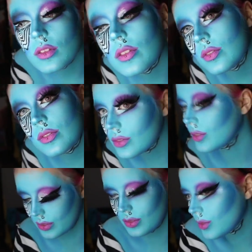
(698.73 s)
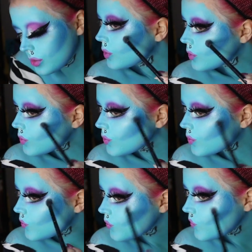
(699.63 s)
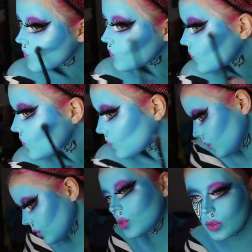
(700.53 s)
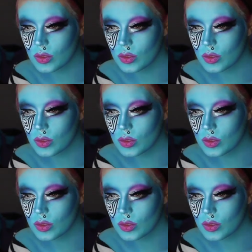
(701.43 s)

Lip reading: I've never found a highlighter that really worked for me until